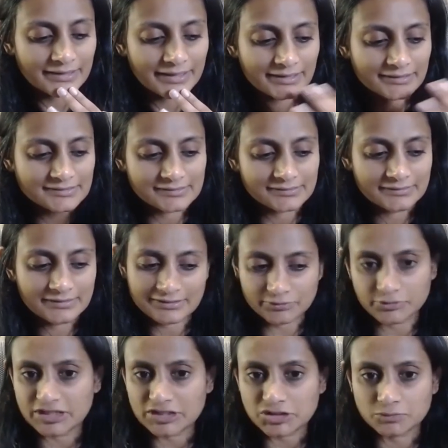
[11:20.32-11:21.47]
It's a
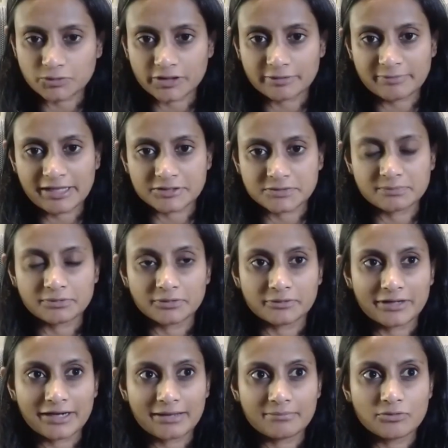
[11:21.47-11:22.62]
rotational product management
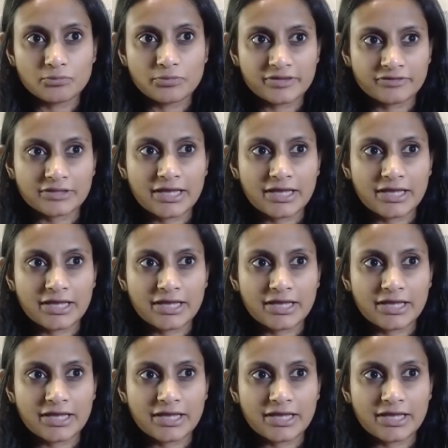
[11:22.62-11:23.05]
program with